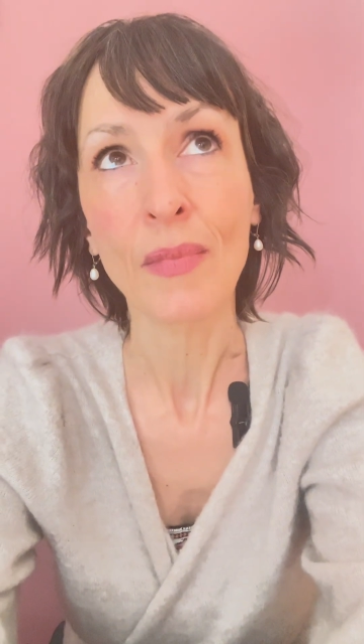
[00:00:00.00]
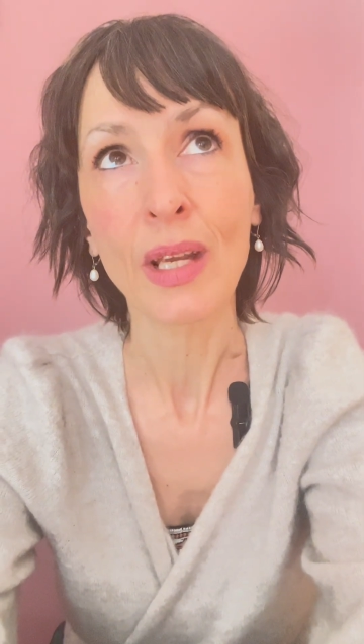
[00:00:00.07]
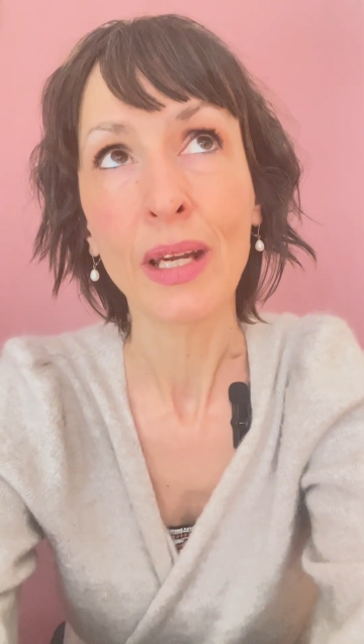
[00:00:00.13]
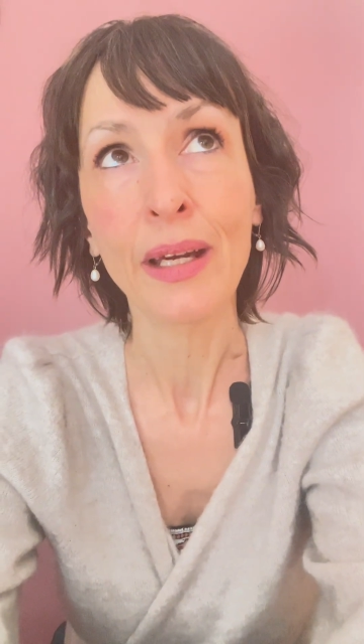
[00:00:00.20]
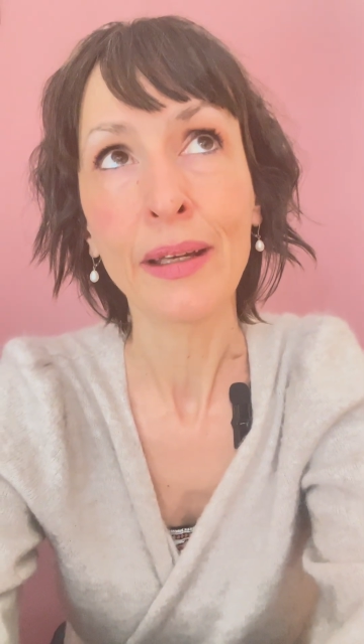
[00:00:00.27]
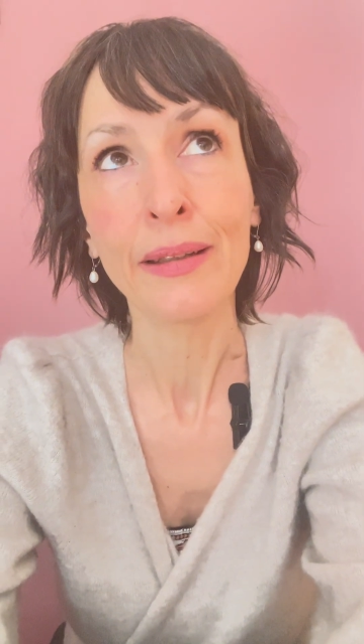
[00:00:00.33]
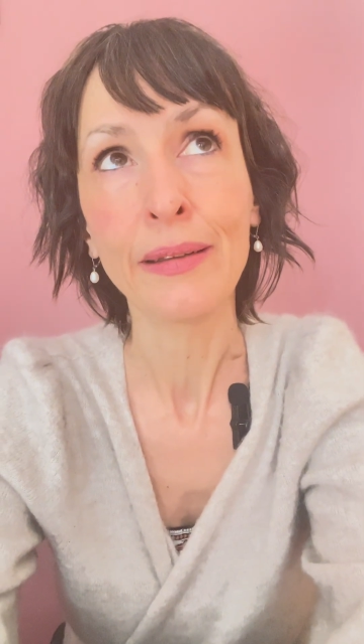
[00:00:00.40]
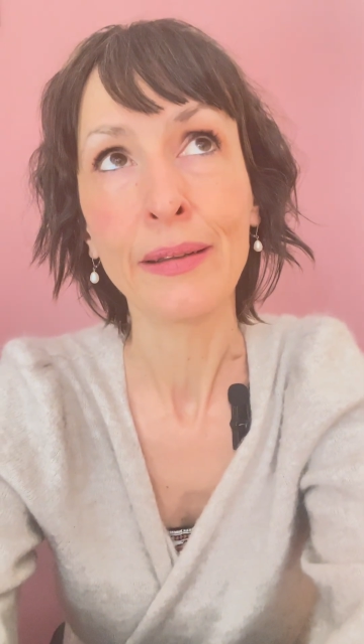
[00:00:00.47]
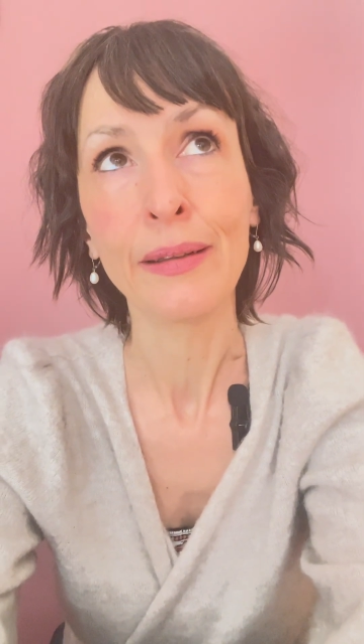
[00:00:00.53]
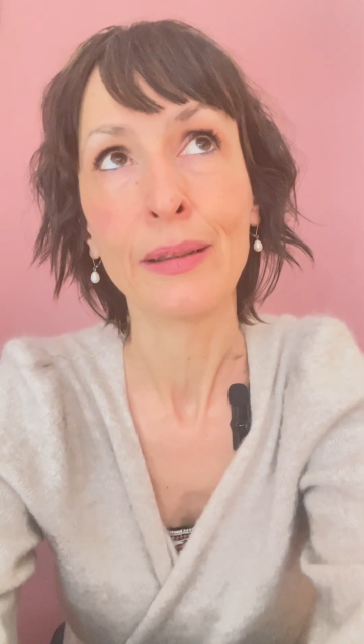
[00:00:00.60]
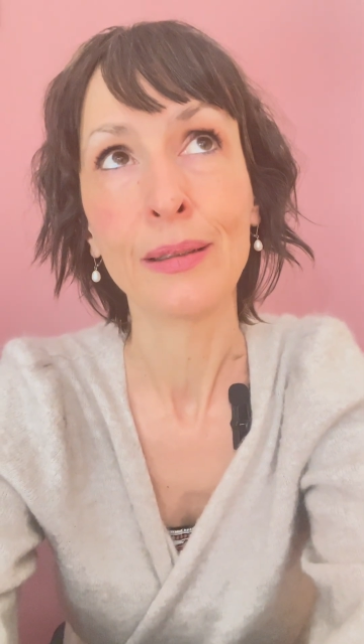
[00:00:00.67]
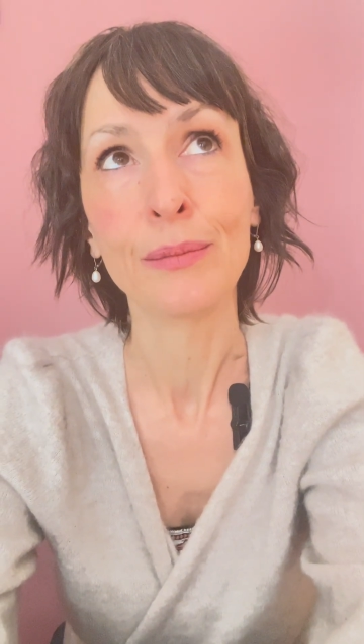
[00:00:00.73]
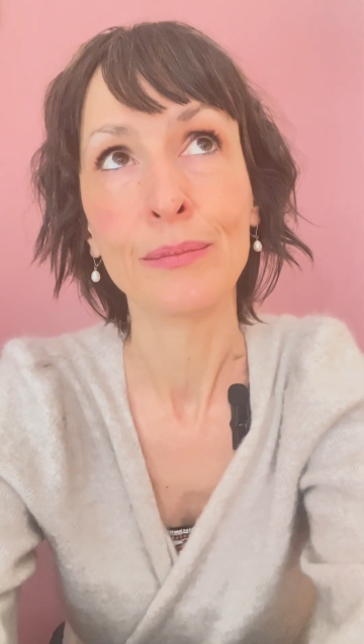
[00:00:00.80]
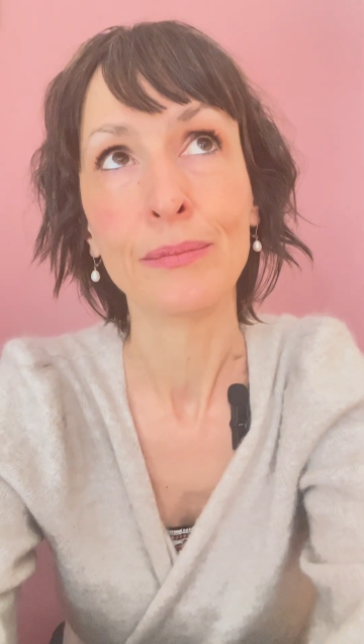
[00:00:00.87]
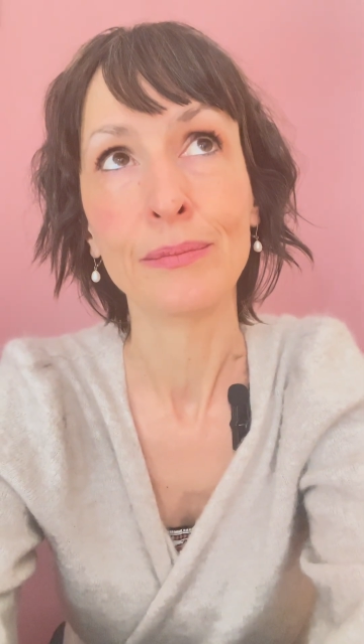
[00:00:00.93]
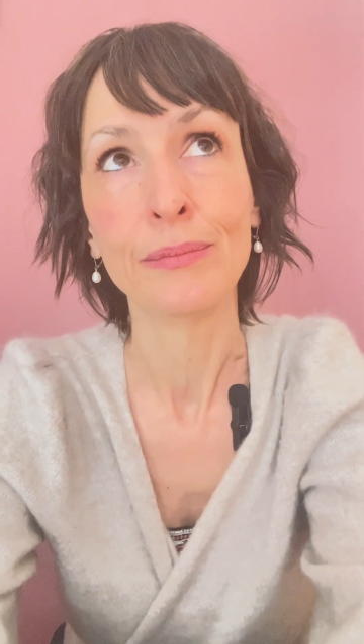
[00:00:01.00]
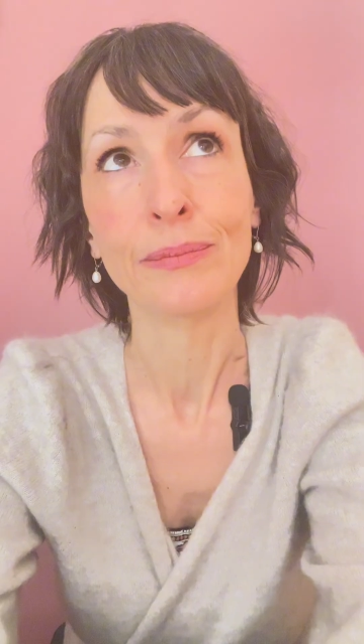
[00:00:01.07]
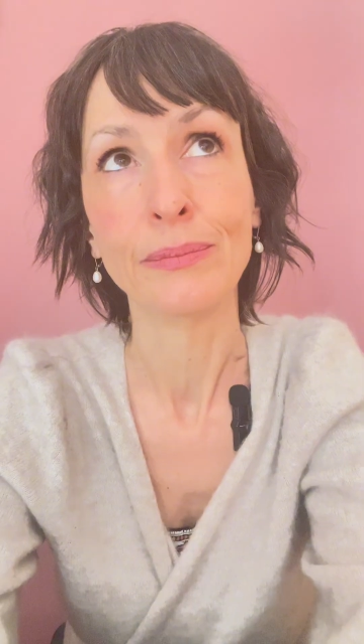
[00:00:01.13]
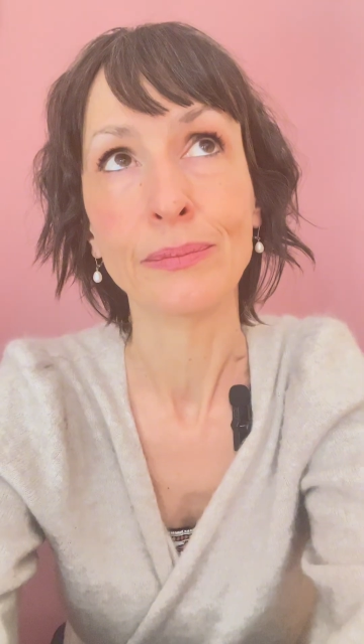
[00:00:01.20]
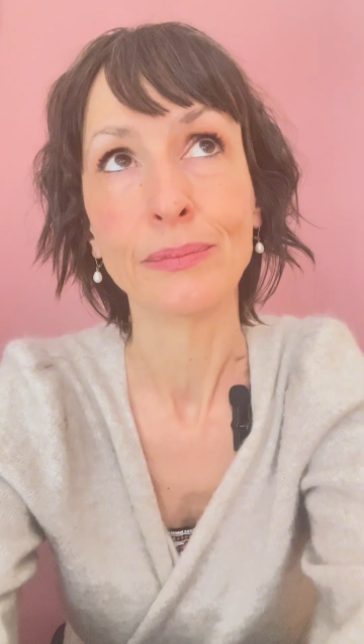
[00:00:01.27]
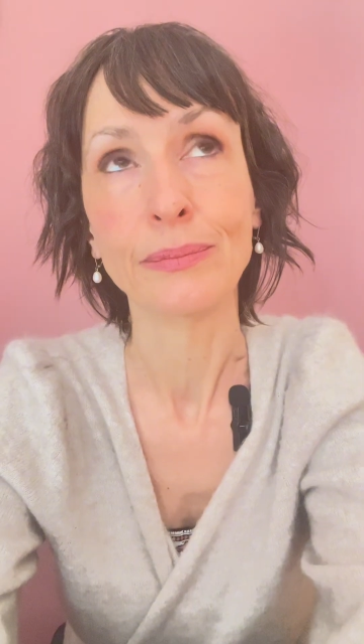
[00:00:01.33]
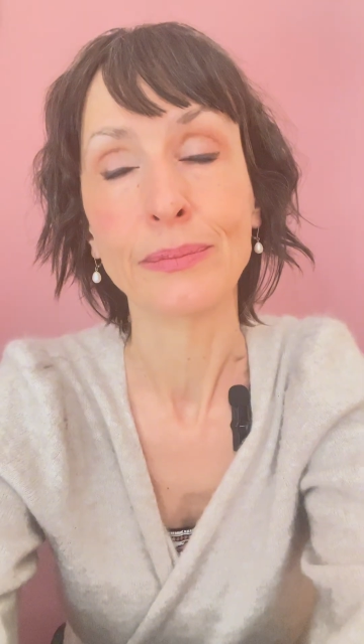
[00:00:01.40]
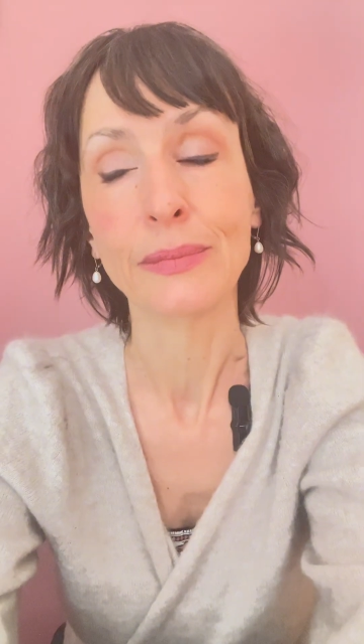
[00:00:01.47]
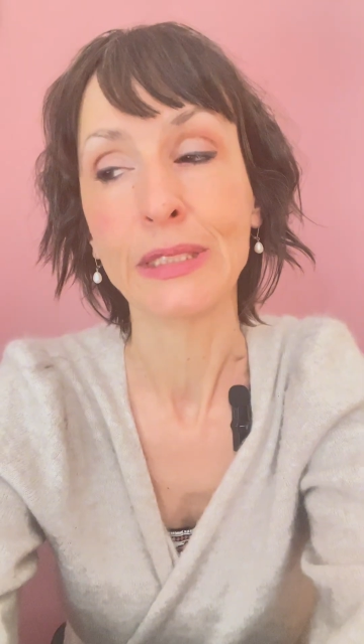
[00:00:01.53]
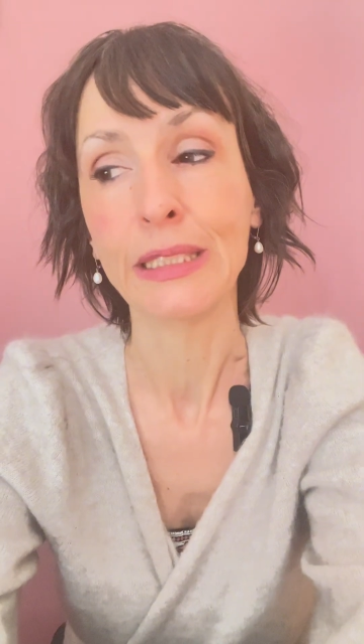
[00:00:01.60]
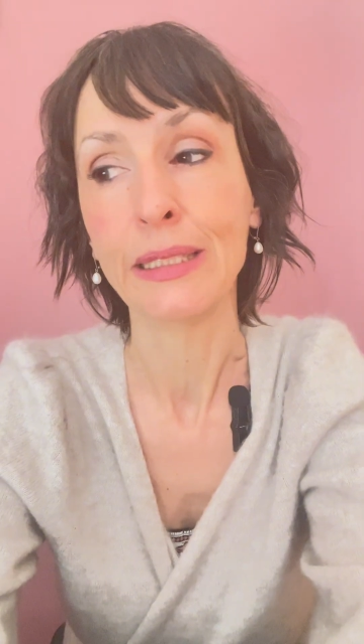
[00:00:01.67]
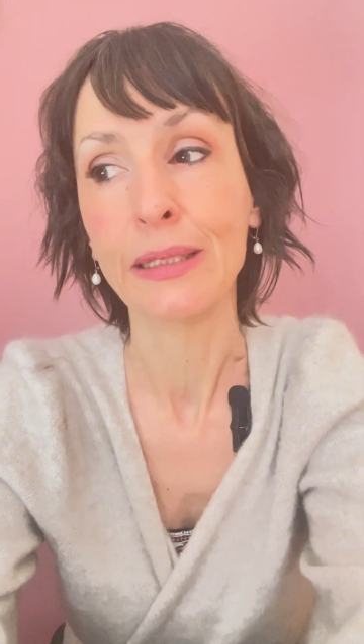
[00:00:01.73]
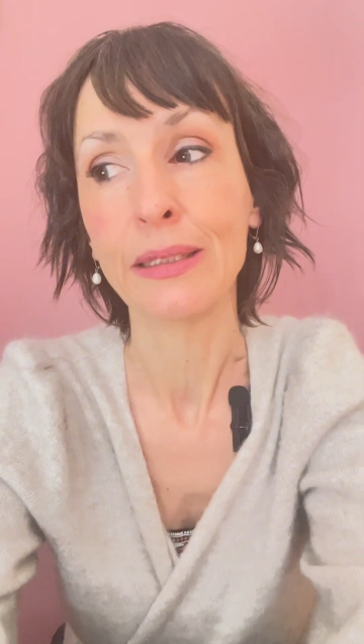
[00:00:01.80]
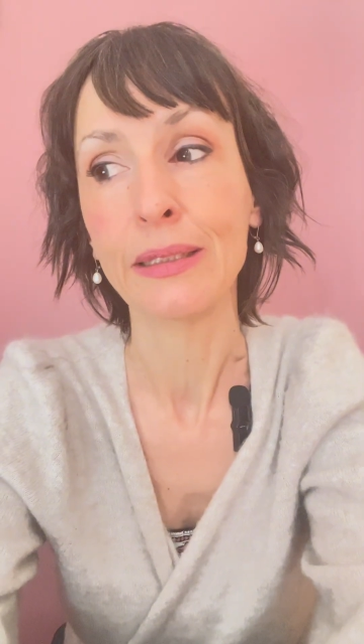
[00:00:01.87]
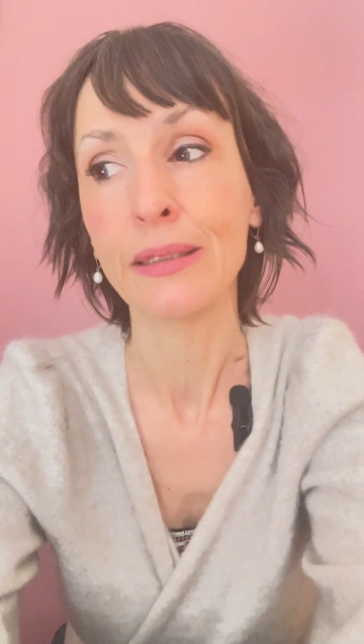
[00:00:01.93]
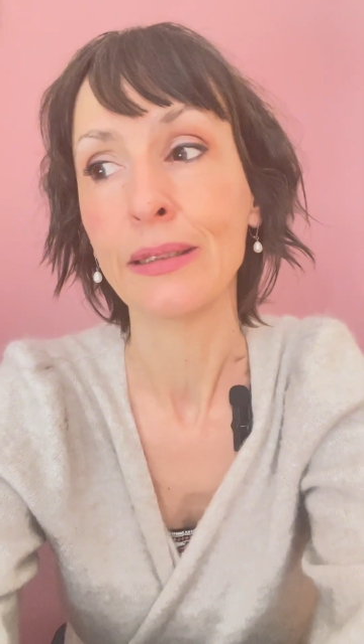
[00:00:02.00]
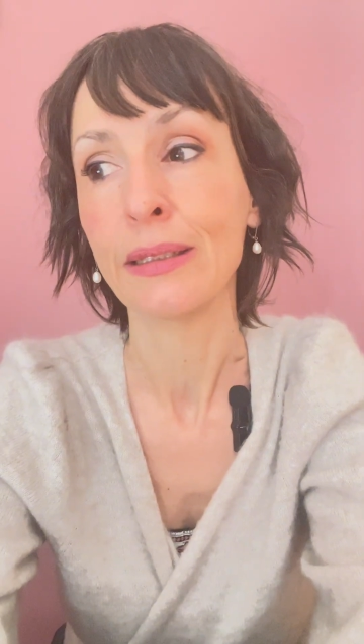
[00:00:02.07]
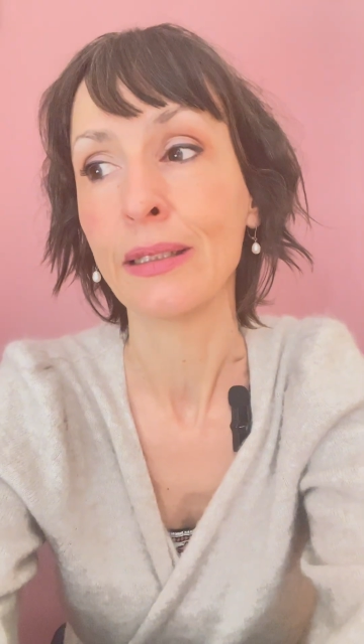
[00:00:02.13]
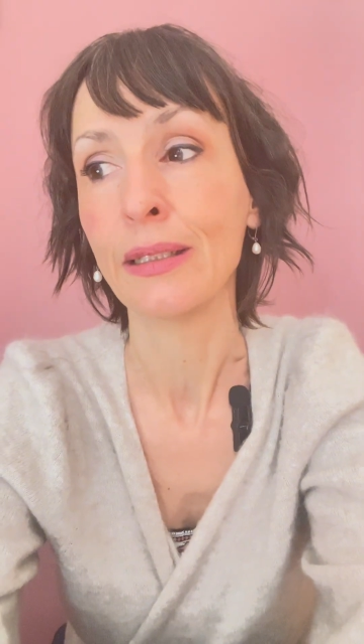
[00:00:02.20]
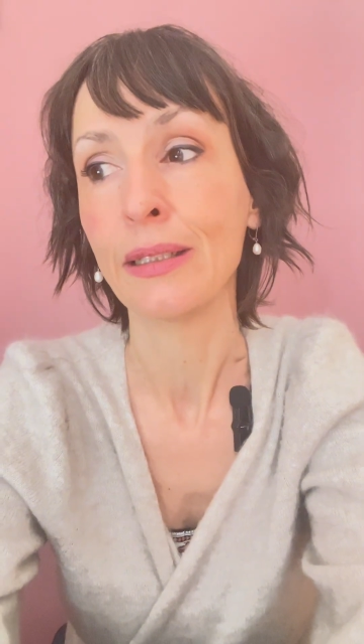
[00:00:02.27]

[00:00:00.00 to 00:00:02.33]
And it is